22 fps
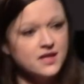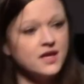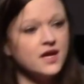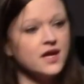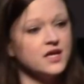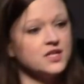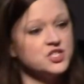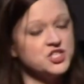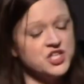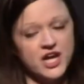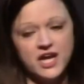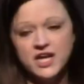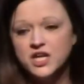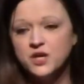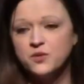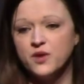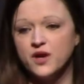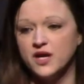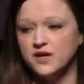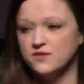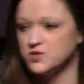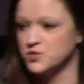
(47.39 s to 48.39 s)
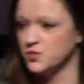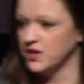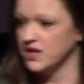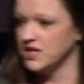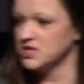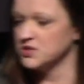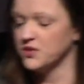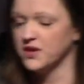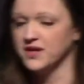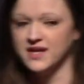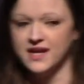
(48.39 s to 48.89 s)
In January of
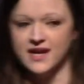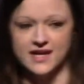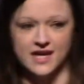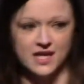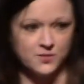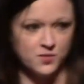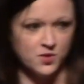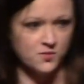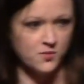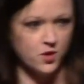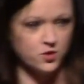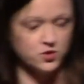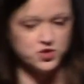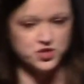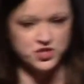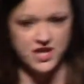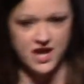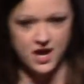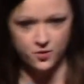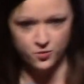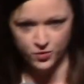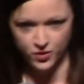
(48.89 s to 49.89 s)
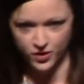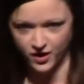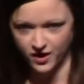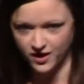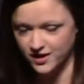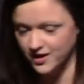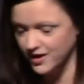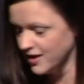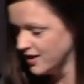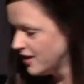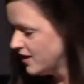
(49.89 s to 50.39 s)
2020, I got a promotion at
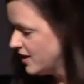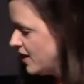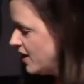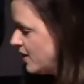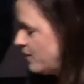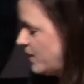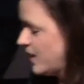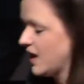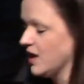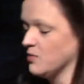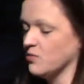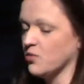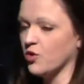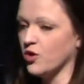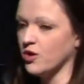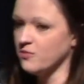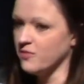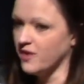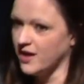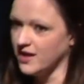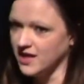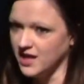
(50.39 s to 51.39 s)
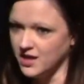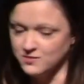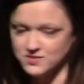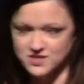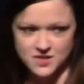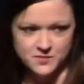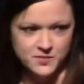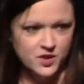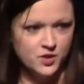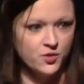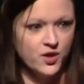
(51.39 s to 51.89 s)
work, making more money. It was
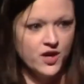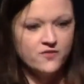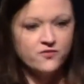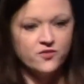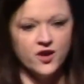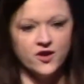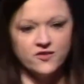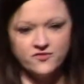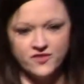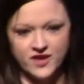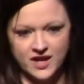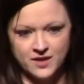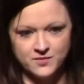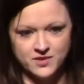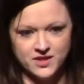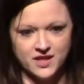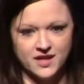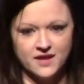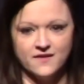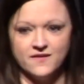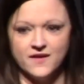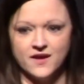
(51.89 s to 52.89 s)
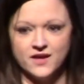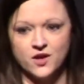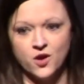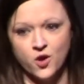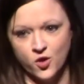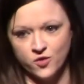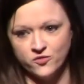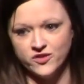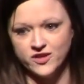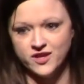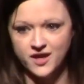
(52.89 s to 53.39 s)
going to be great for our family, and then
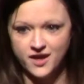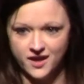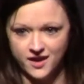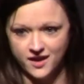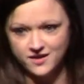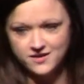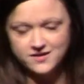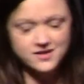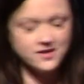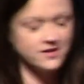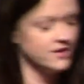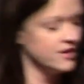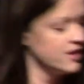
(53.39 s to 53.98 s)
COVID hit.